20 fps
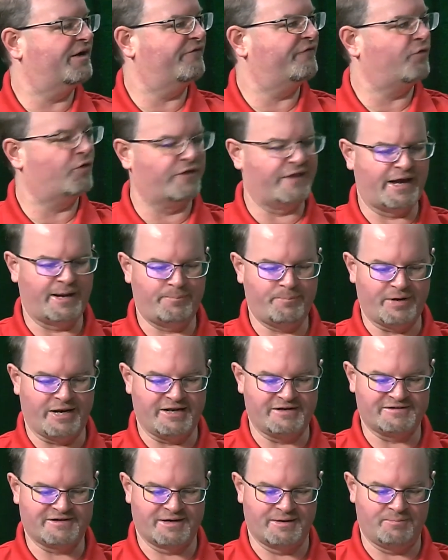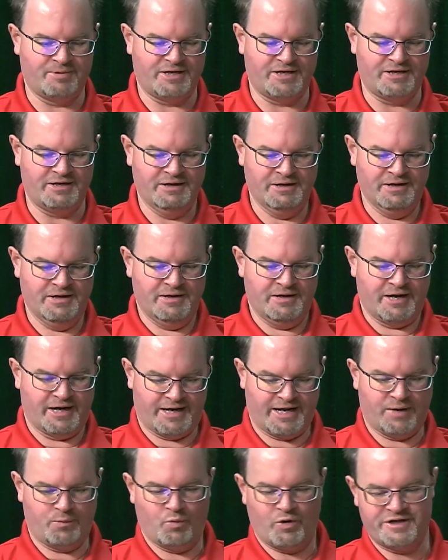for that. But it's going to be
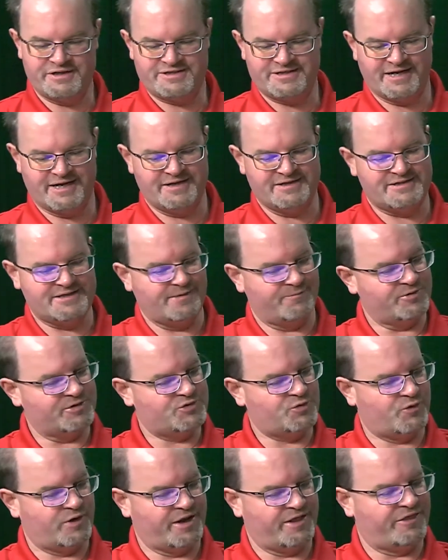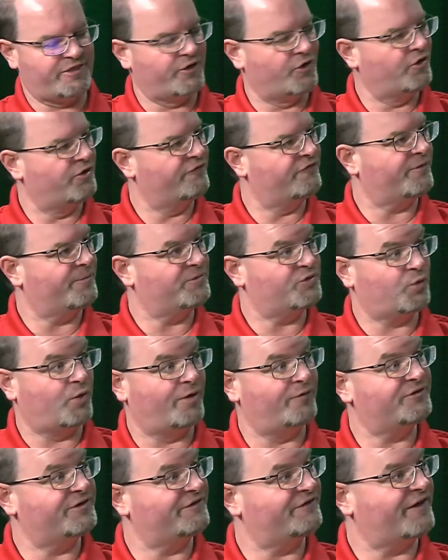again Wednesday, December 23rd, from
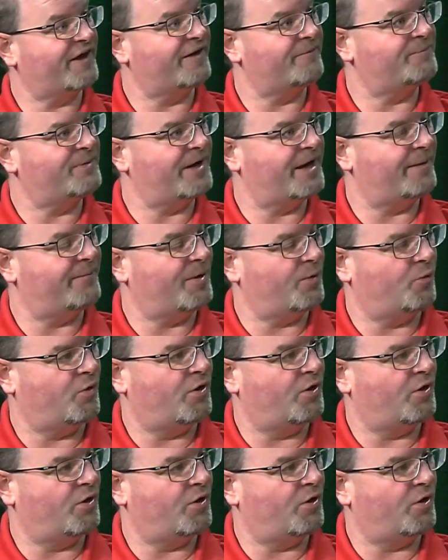12 to 5 p.m. at